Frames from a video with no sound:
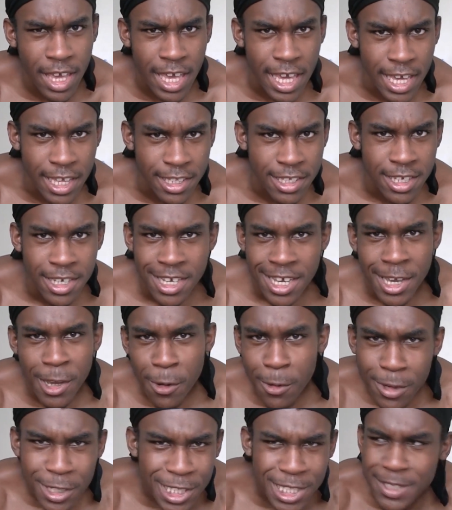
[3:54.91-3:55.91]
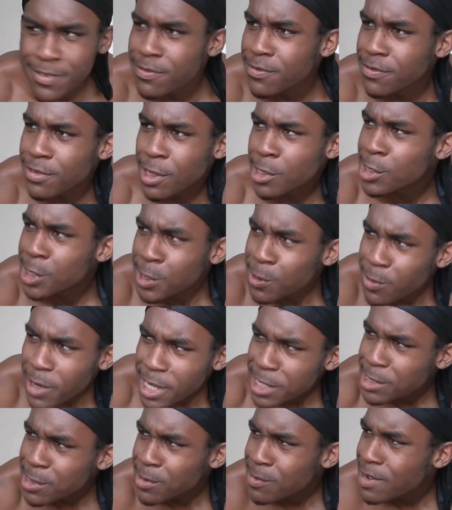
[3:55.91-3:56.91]
It always
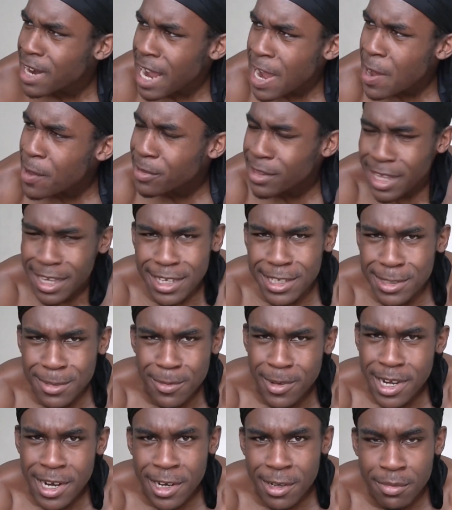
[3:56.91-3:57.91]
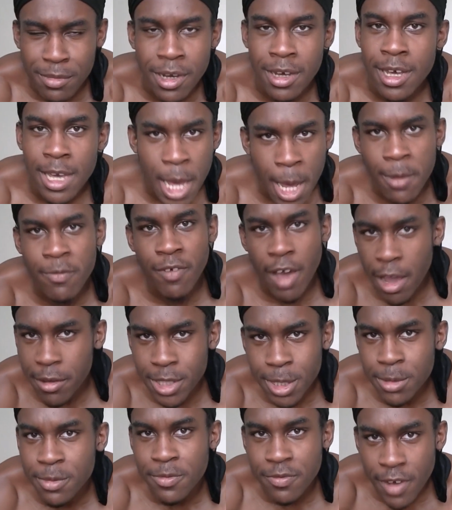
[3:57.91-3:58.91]
fluctuates around, like it's weird, but I'm
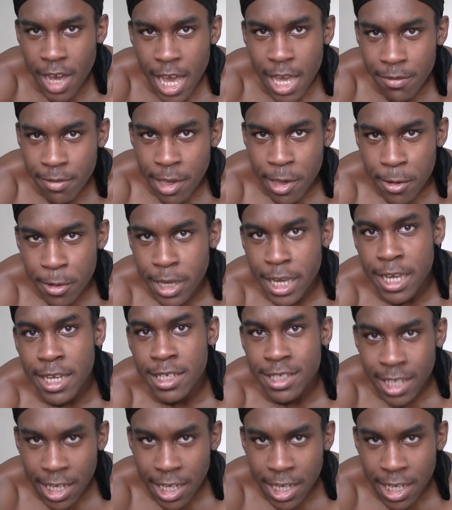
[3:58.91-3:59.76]
5'7", 5'8", okay?